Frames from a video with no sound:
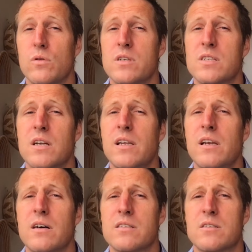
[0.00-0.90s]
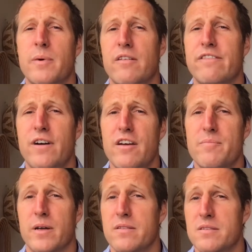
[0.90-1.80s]
the study lasts about 5
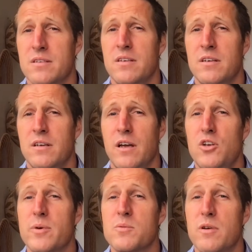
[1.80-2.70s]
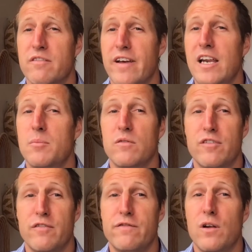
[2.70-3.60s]
months, and you must be available
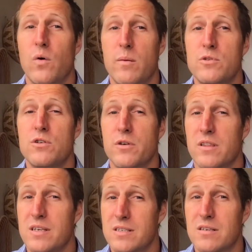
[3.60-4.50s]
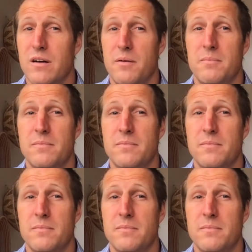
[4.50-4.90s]
for follow-up during this time.